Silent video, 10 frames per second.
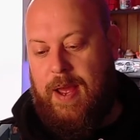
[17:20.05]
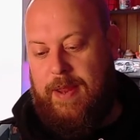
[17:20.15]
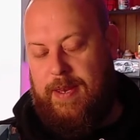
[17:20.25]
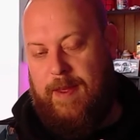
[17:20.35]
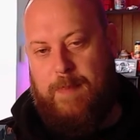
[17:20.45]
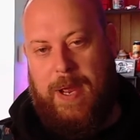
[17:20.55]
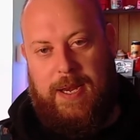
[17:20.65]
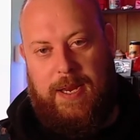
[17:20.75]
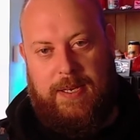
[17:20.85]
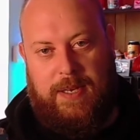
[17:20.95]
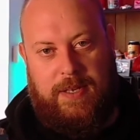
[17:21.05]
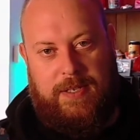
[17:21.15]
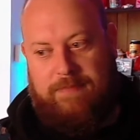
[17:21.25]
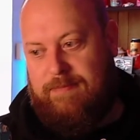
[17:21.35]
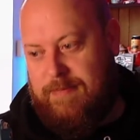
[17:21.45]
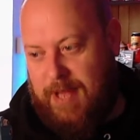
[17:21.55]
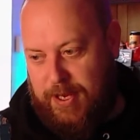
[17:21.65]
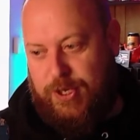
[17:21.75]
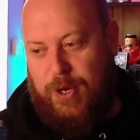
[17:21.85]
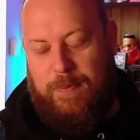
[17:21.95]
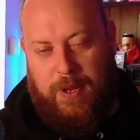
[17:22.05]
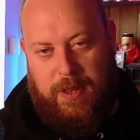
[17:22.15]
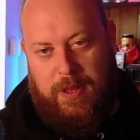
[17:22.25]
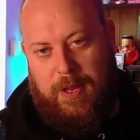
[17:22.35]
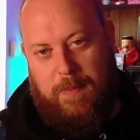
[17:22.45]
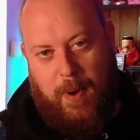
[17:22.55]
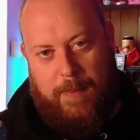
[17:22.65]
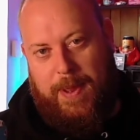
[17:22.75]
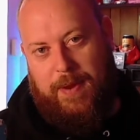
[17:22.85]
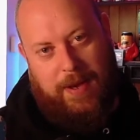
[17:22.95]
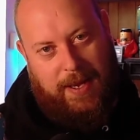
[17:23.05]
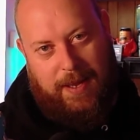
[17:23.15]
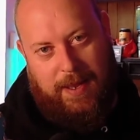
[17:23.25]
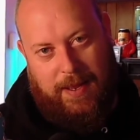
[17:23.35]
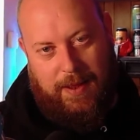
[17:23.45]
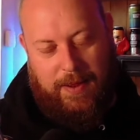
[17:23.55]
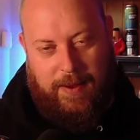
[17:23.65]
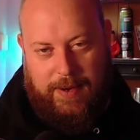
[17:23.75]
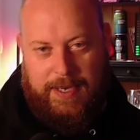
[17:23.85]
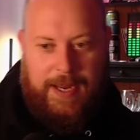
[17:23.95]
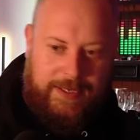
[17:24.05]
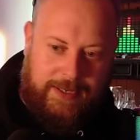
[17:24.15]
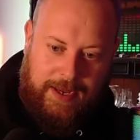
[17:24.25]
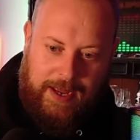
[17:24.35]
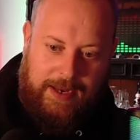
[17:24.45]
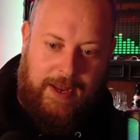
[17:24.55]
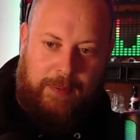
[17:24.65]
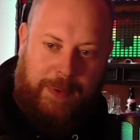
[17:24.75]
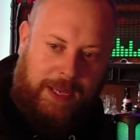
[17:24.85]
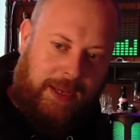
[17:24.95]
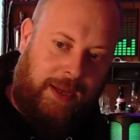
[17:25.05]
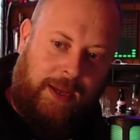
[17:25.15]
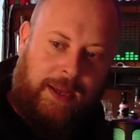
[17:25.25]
I think they've made it because they assume that you might be on a desk and there'll be,